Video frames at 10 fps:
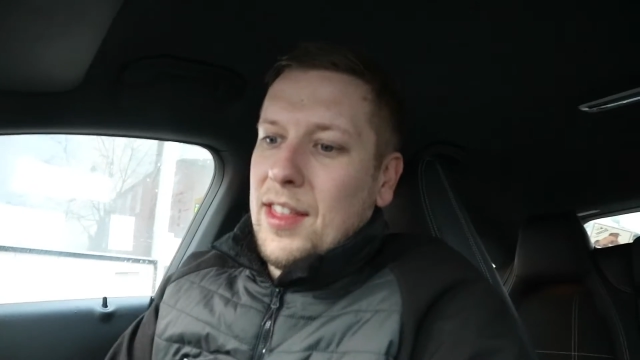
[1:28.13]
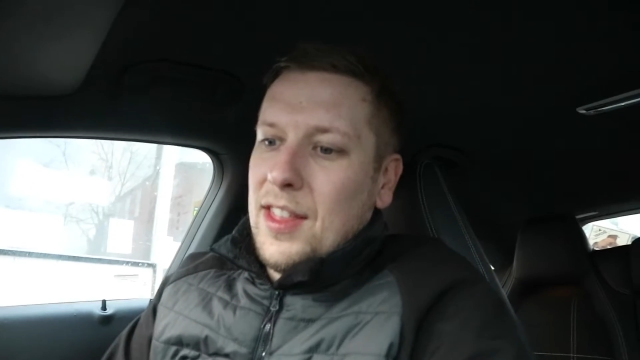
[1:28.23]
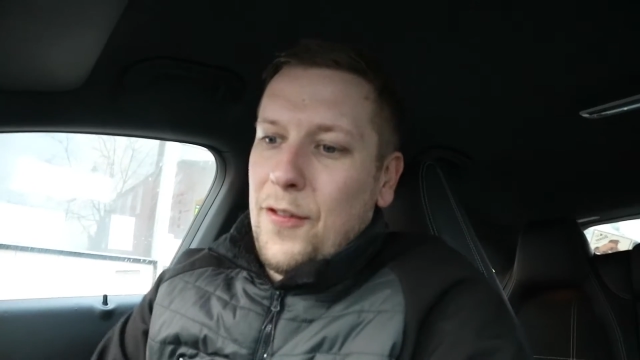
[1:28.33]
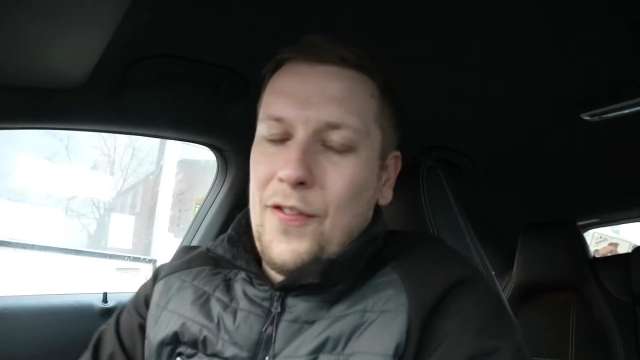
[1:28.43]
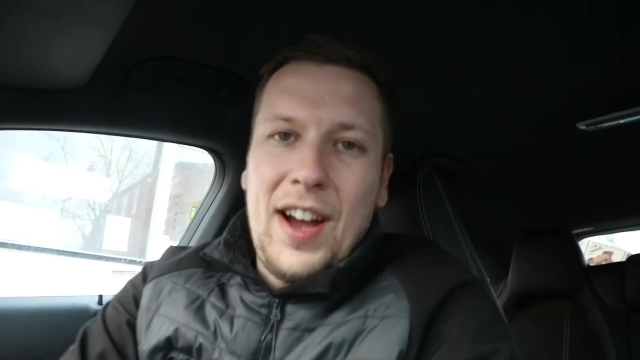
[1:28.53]

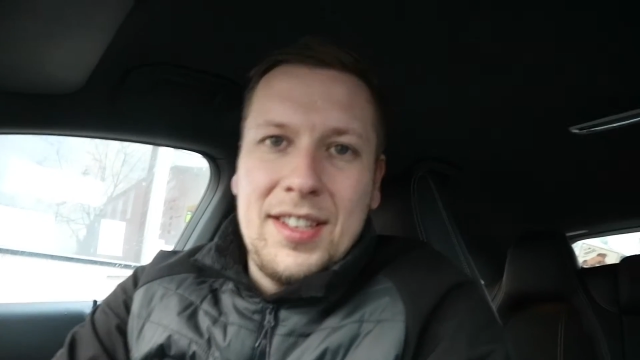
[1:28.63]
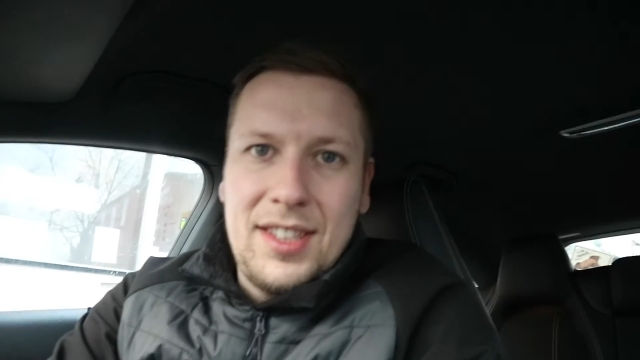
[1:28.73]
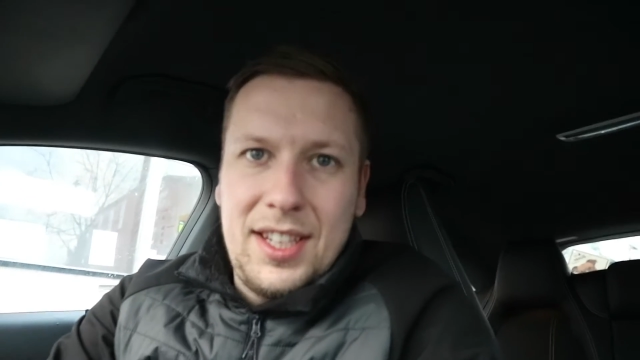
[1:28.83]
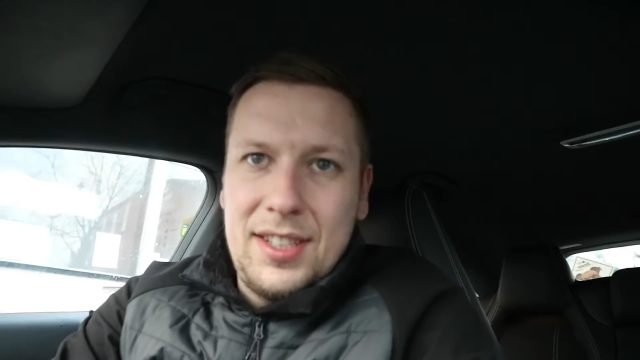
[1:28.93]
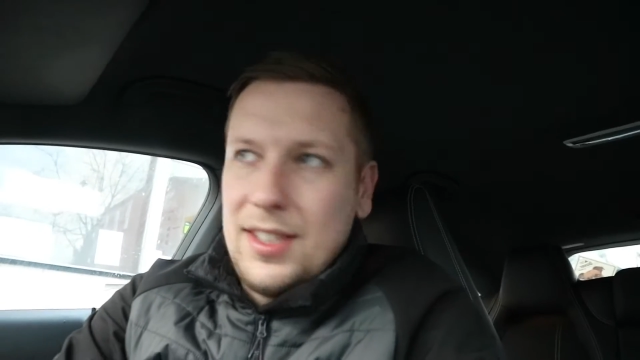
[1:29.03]
the
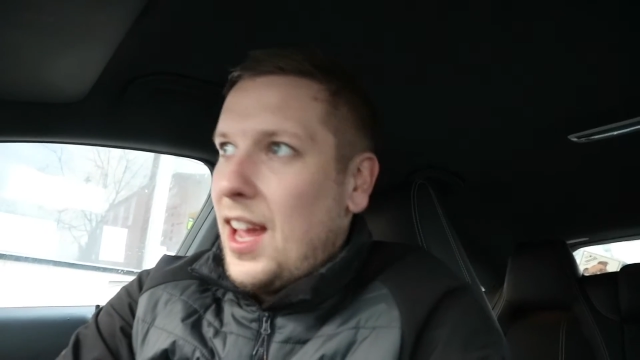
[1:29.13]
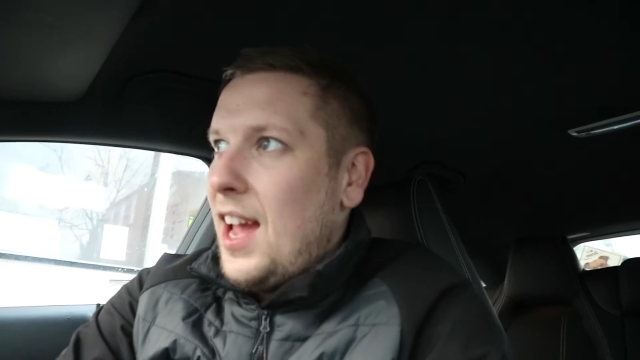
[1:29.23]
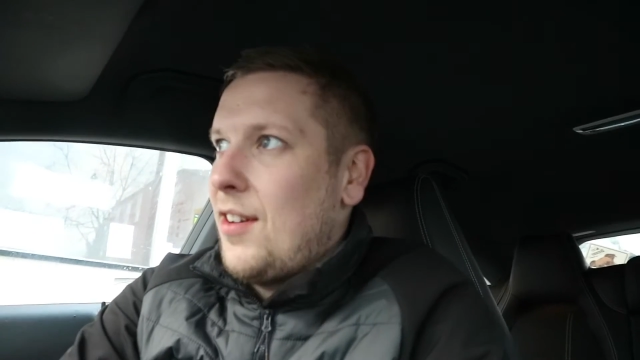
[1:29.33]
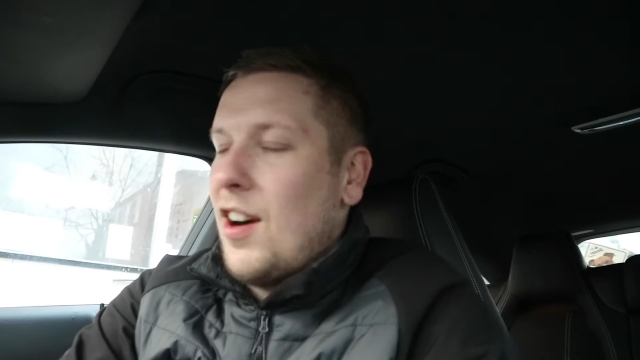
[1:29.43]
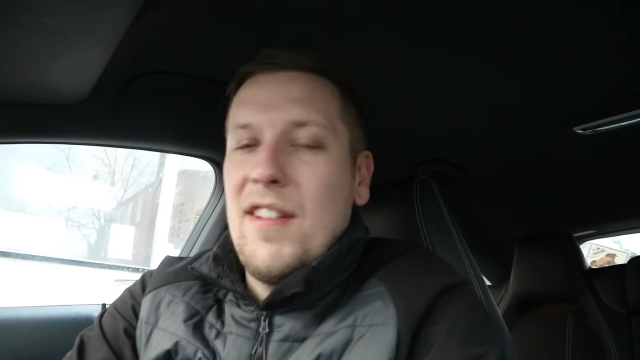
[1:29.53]
fastest
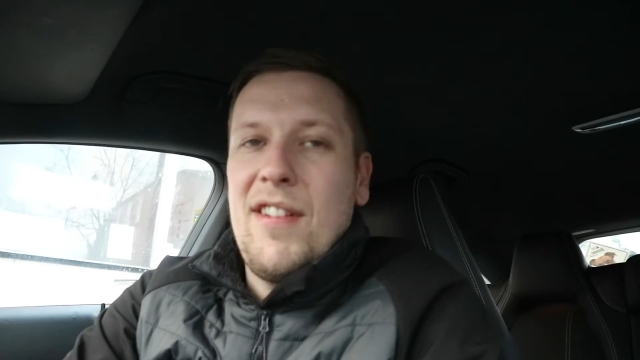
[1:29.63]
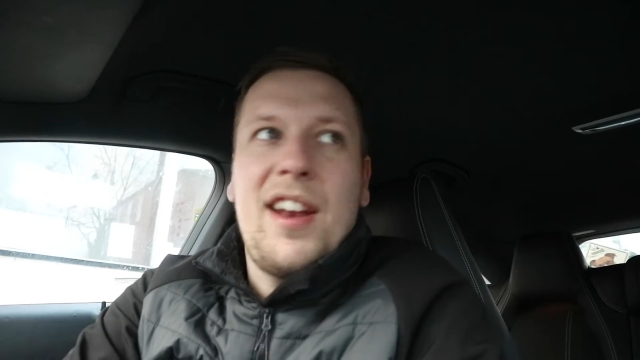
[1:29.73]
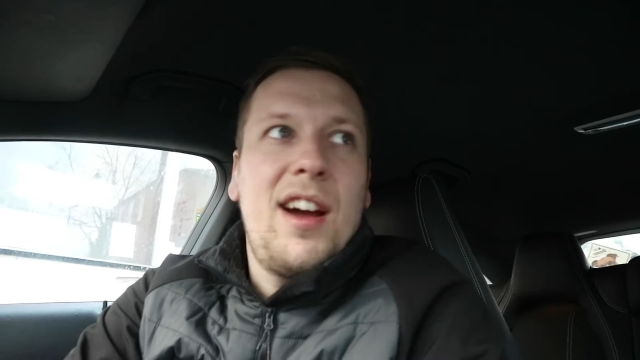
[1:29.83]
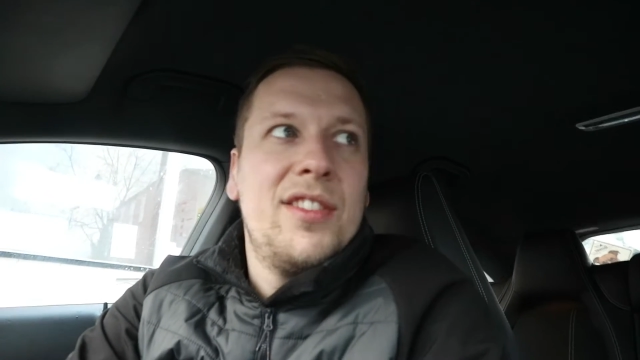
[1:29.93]
haircut I've ever had.